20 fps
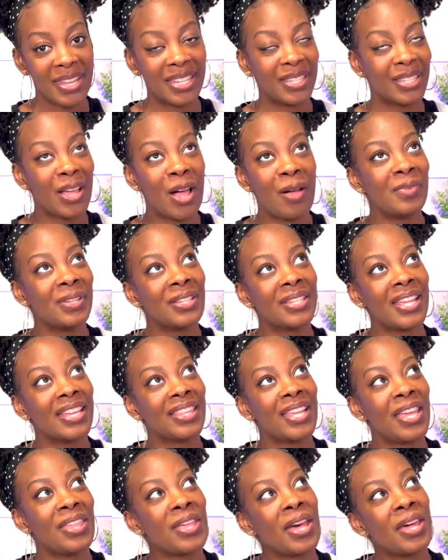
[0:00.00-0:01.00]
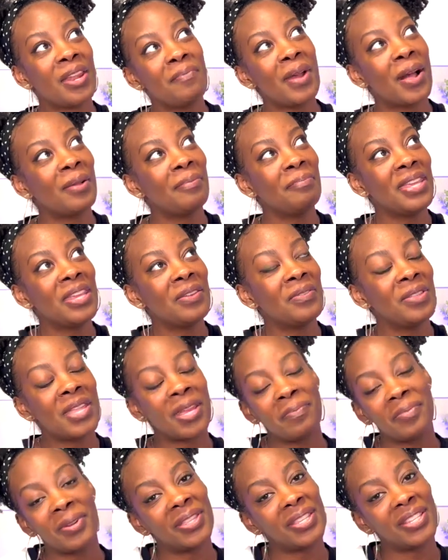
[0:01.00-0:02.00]
It's almost like they thought about me when
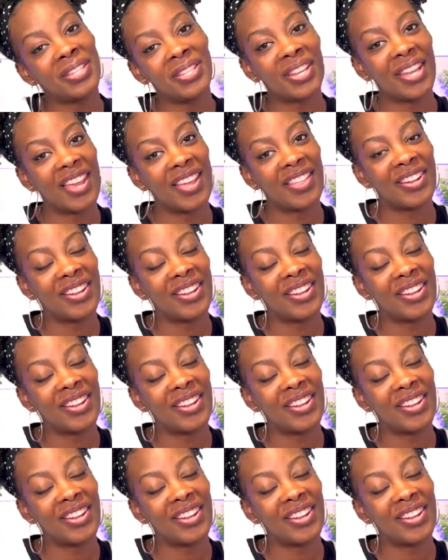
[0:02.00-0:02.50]
they put this together.